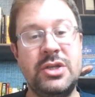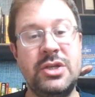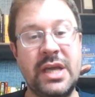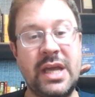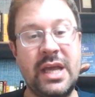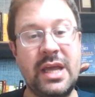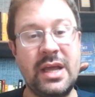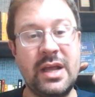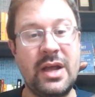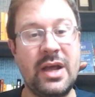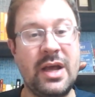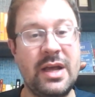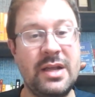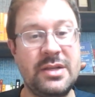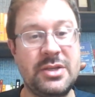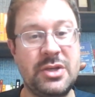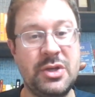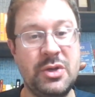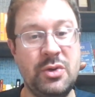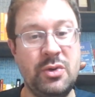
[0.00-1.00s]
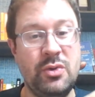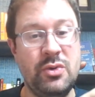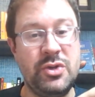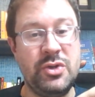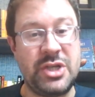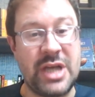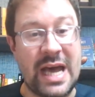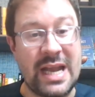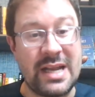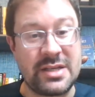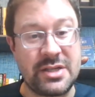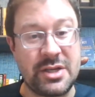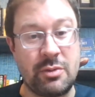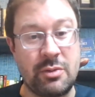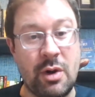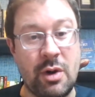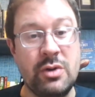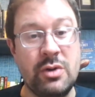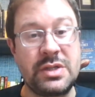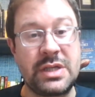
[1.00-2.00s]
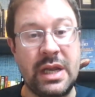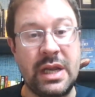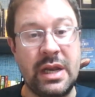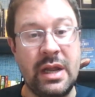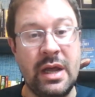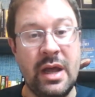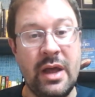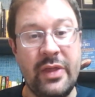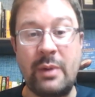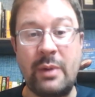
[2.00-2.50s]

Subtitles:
to jettison Rosen,